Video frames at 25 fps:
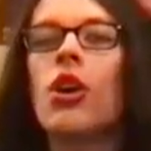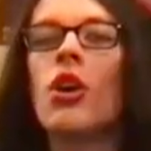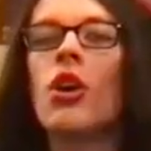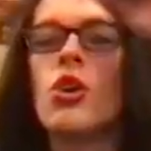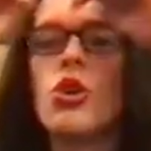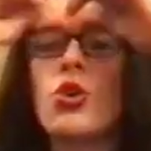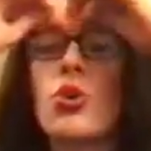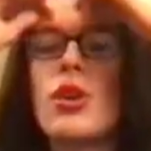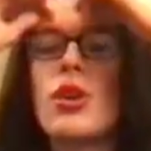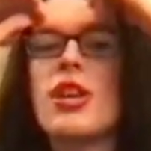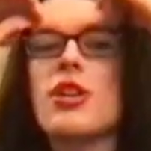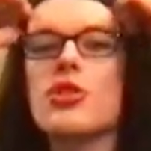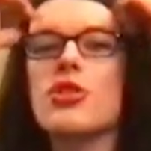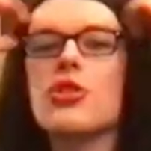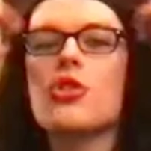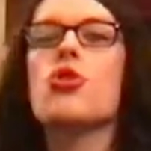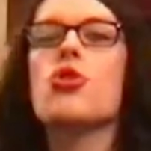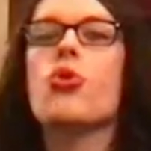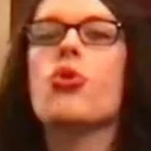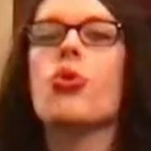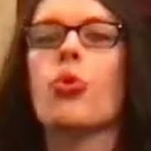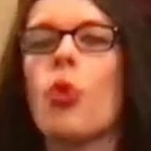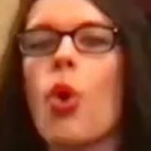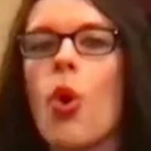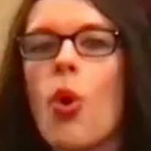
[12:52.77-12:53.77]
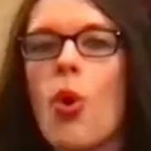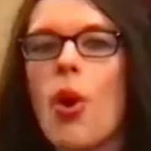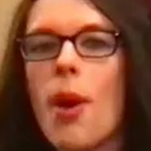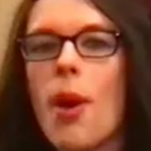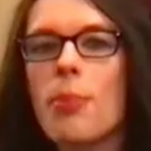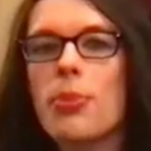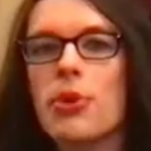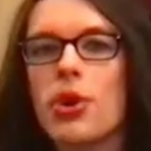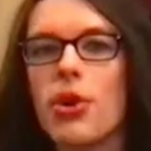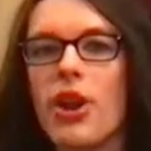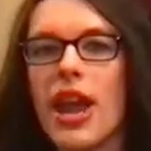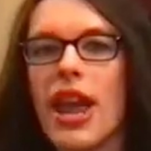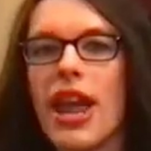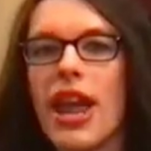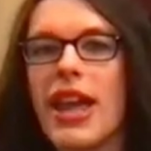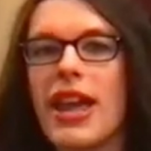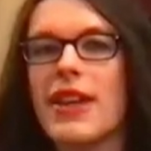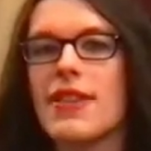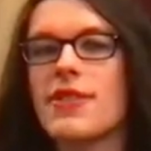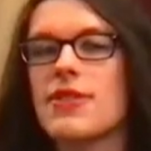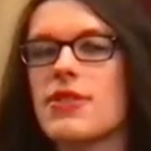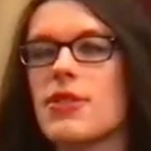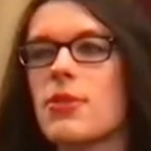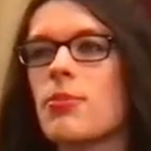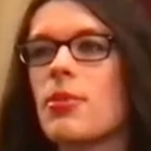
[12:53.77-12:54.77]
you can't just throw up your
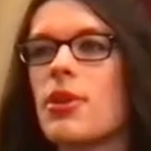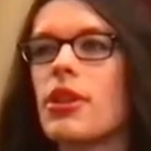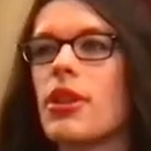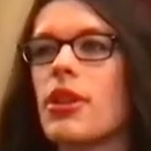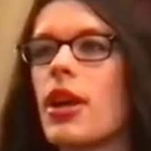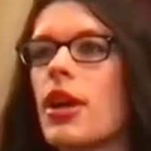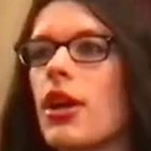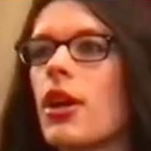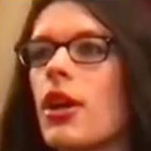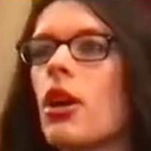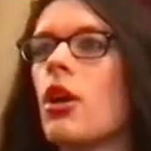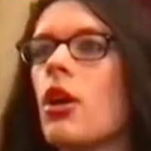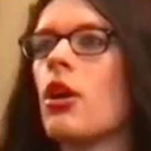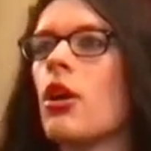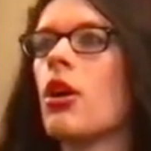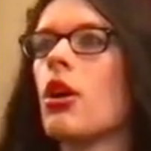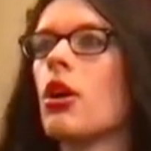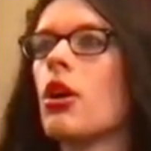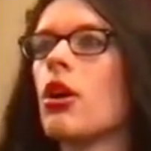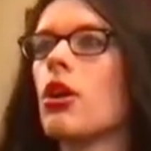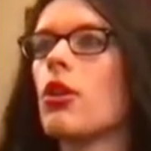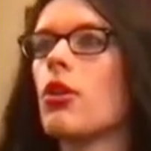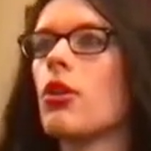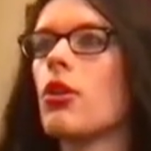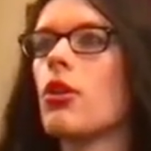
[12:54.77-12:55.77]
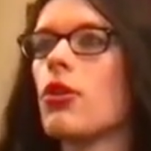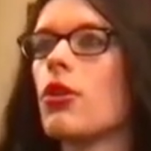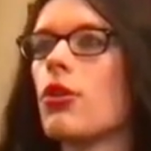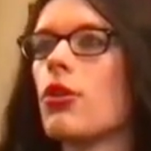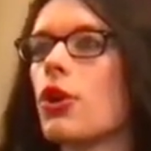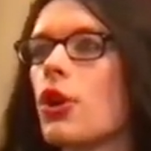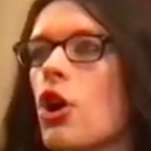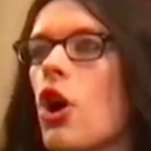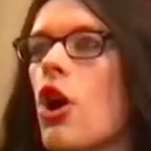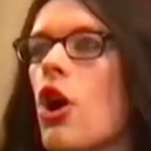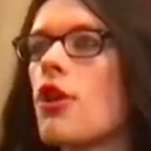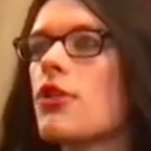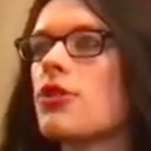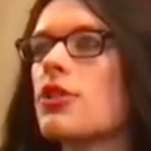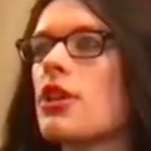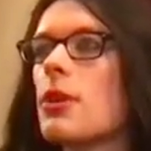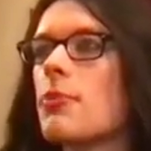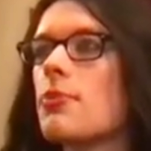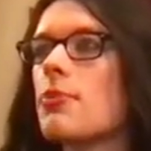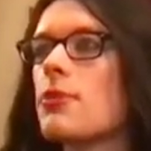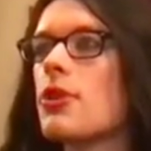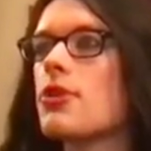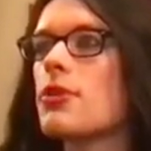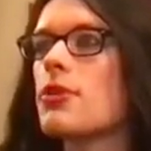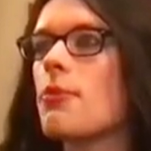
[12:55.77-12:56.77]
hands and be like, the concept
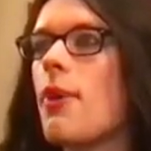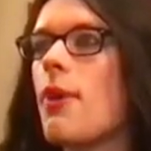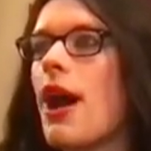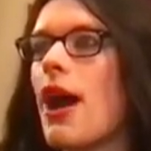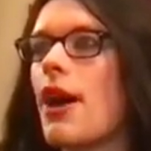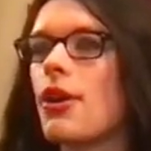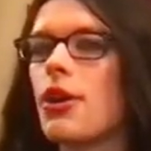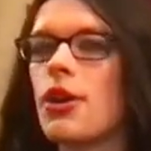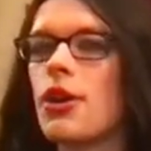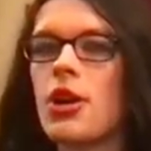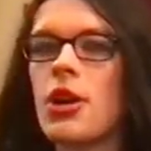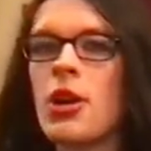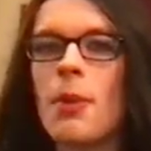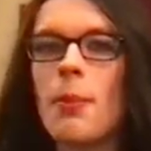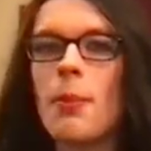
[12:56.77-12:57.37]
doesn't matter.